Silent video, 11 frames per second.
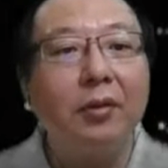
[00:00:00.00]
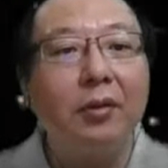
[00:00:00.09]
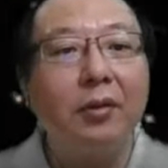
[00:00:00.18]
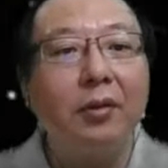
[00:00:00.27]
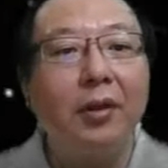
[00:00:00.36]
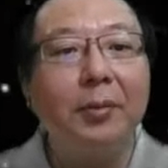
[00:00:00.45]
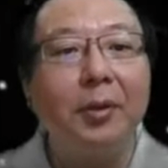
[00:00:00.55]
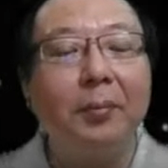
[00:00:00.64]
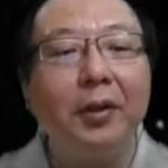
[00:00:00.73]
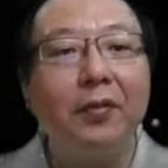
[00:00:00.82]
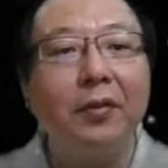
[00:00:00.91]
stop the
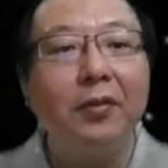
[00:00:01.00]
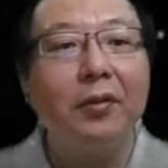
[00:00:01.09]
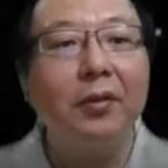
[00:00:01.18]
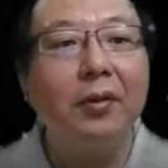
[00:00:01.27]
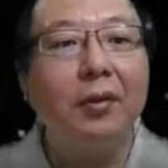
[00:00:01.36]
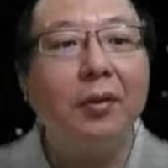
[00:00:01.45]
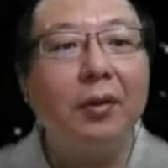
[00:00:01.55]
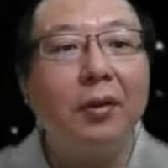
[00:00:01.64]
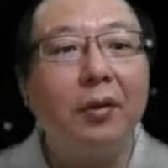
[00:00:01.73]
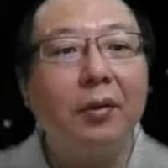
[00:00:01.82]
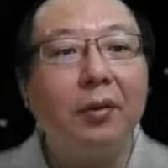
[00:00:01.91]
play first.
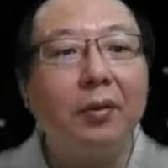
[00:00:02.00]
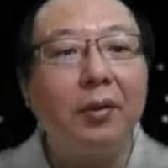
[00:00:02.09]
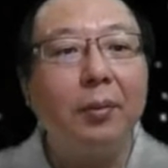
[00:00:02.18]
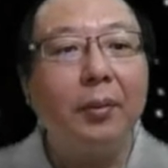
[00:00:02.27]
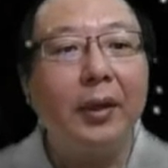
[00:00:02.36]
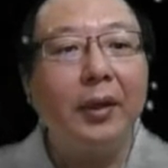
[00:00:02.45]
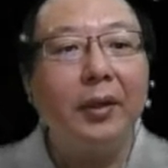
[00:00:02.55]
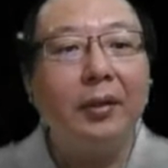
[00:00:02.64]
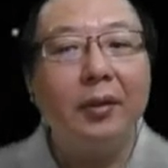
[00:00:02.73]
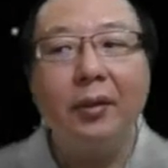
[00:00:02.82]
Rewind.